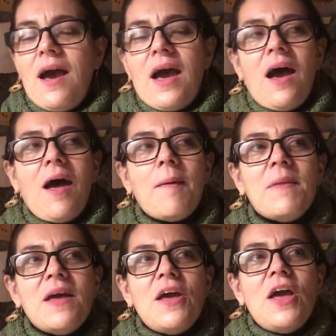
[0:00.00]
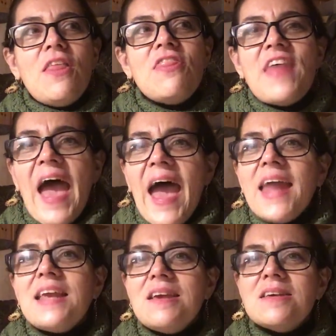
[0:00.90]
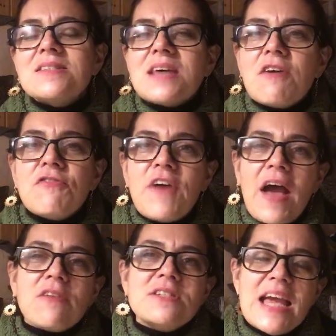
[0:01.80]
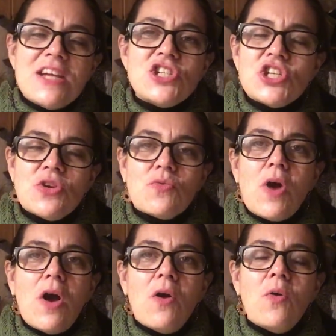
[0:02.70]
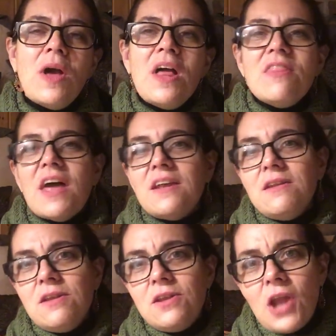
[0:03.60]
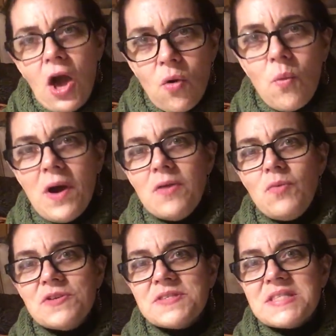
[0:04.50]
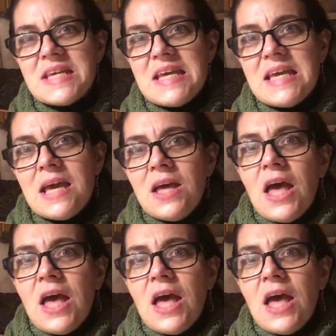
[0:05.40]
That is a foundation row that no one will see